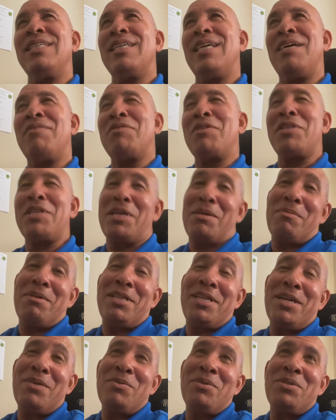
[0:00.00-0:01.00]
I'll have to think
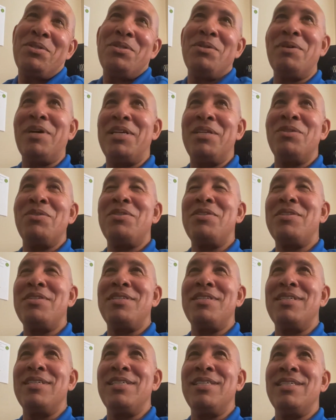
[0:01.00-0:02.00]
about that one too. I don't,
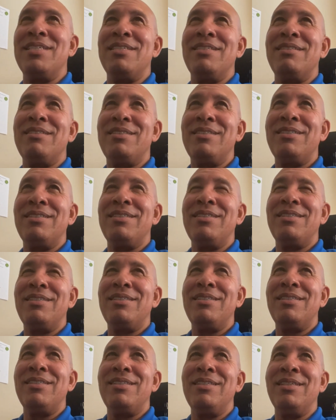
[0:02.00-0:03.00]
I
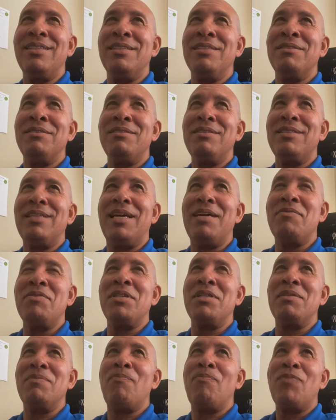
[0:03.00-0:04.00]

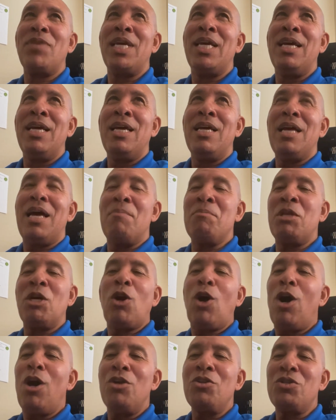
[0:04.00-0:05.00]
haven't.
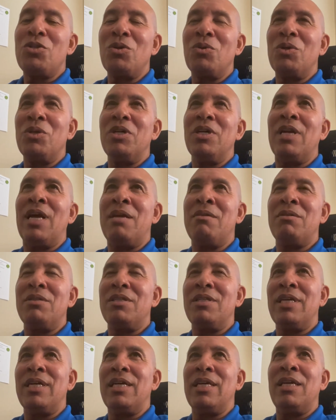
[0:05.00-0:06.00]
They're all so good. I
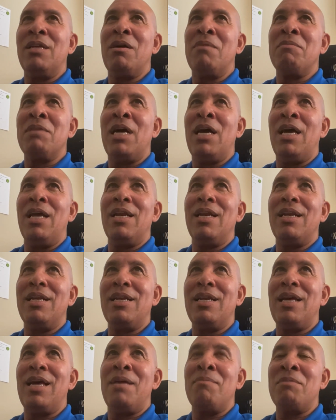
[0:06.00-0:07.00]
don't think, I'm
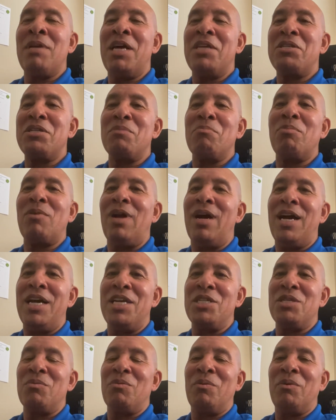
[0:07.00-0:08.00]
not
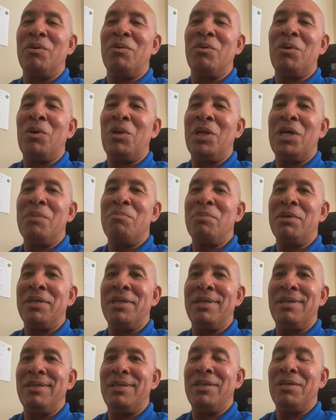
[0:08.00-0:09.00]
surprised when we roll up
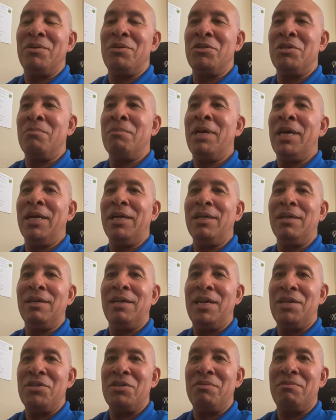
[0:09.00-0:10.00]
and, Jim
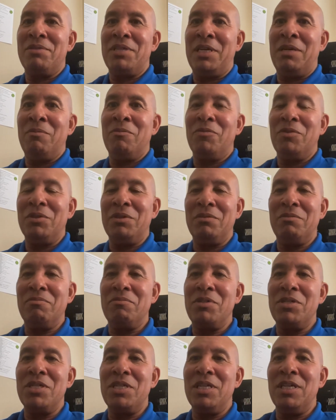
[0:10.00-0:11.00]
Hecker has a team full of
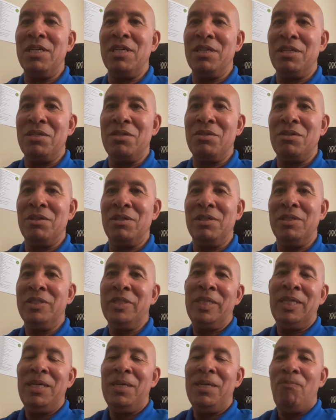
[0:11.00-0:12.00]
studs,
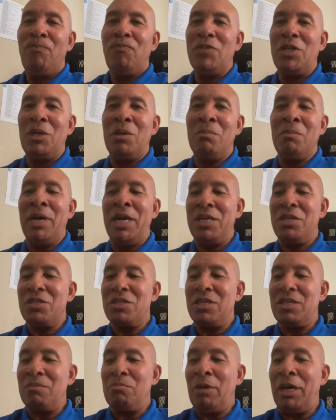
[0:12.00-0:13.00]
or,
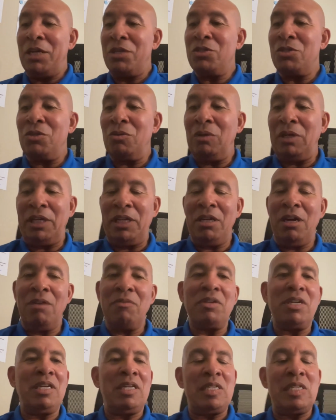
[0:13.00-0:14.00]
Mike's two
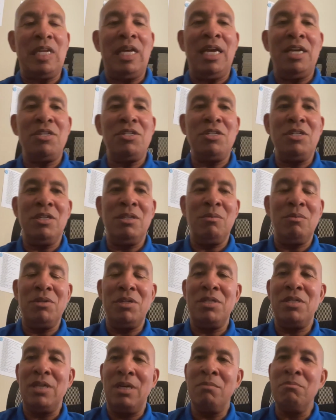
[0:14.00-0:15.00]
leadoff kids last year were
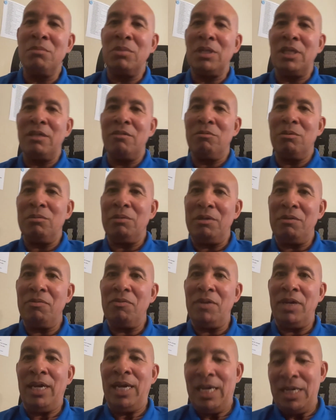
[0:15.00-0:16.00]
just unbelievably
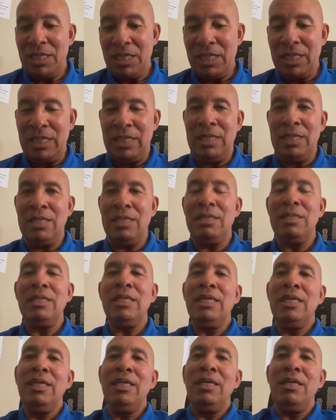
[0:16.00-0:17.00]
fast. And,
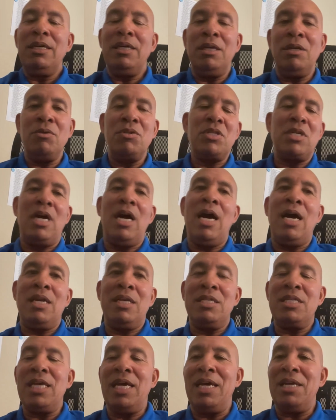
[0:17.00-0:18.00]
Scott
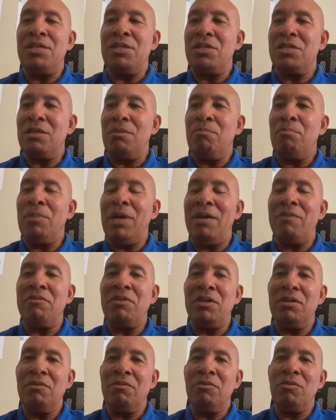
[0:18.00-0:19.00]
has had just a
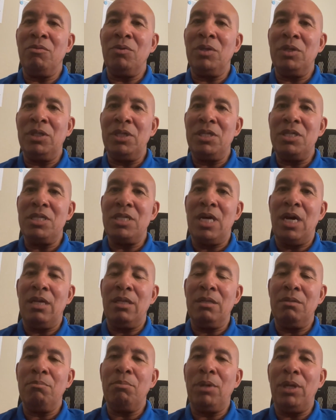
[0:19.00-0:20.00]
bevy of really
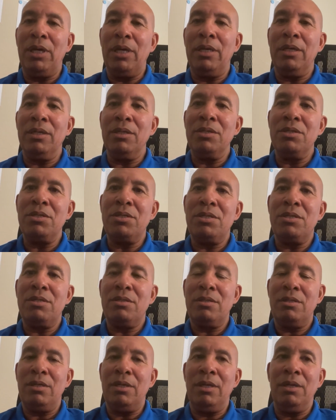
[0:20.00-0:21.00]
solid
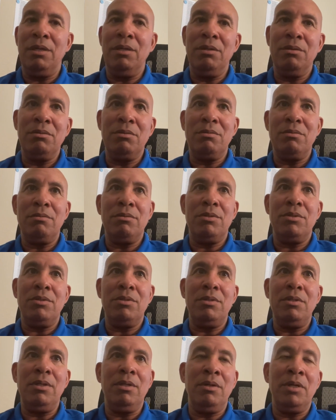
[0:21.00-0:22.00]
players,
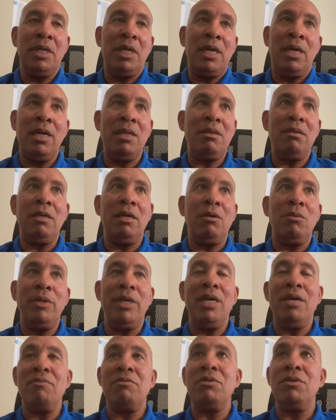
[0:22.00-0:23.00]
and again, I think
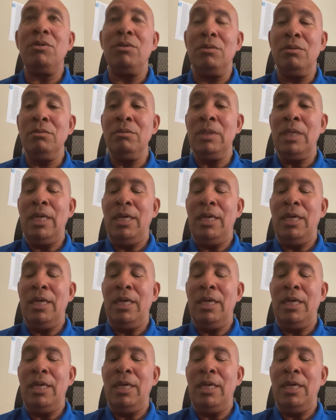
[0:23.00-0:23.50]
we have too,